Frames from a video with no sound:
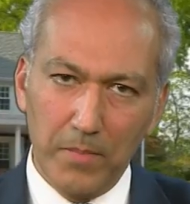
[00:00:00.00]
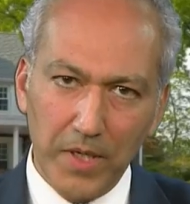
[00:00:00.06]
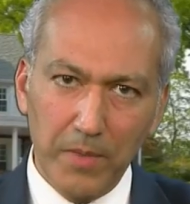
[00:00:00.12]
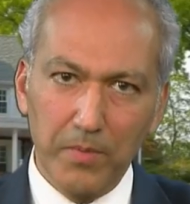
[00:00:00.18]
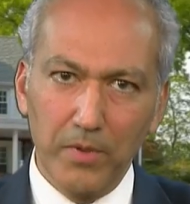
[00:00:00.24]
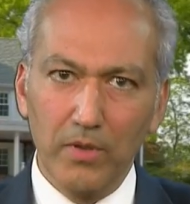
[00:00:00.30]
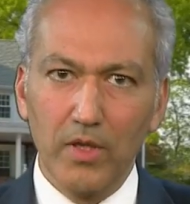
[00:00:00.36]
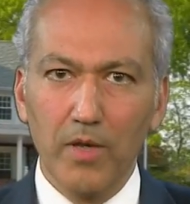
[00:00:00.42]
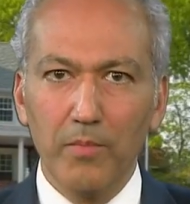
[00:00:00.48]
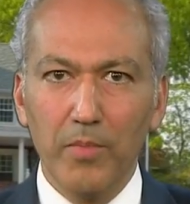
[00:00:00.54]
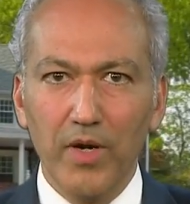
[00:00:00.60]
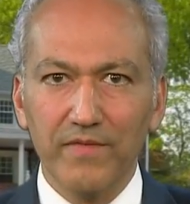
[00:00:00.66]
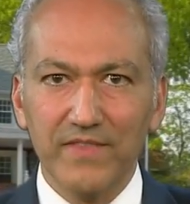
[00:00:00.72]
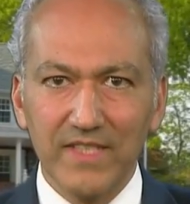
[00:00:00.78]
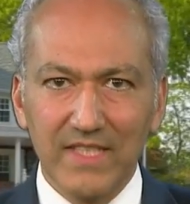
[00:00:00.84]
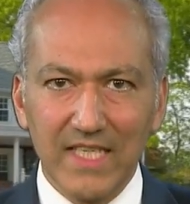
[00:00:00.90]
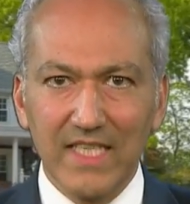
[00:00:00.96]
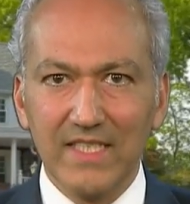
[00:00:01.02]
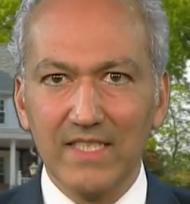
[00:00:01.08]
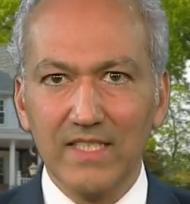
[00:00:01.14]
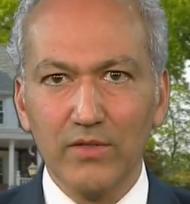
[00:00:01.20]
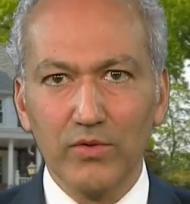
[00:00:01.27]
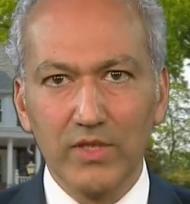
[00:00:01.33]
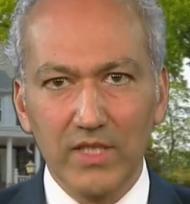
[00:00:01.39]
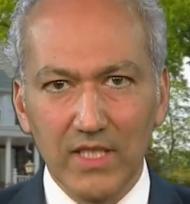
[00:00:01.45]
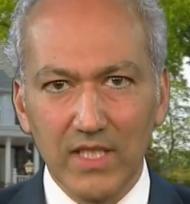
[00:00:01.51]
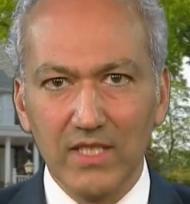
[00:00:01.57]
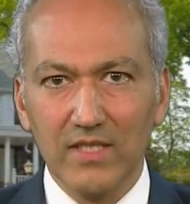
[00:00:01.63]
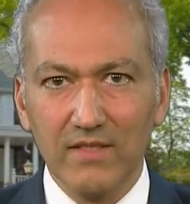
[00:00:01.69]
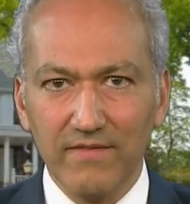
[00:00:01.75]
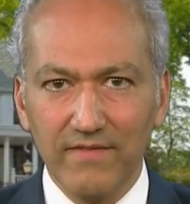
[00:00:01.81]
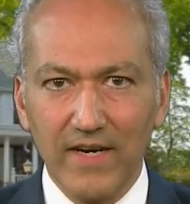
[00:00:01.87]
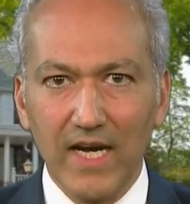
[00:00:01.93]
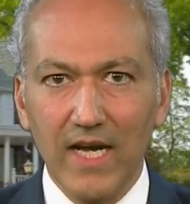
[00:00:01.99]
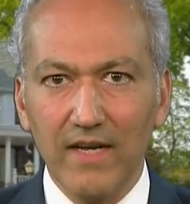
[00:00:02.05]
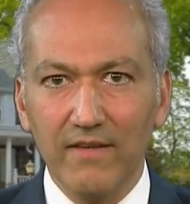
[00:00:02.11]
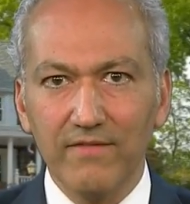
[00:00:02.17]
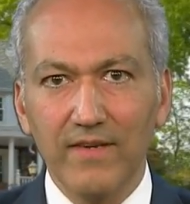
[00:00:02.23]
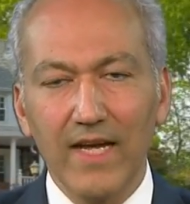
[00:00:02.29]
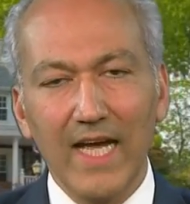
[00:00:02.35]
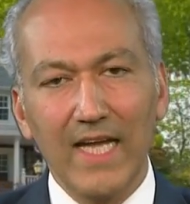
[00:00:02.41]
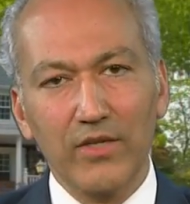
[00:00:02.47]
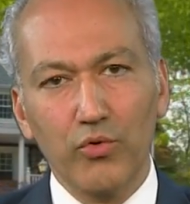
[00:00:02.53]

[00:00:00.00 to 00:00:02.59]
people above 60 or 65,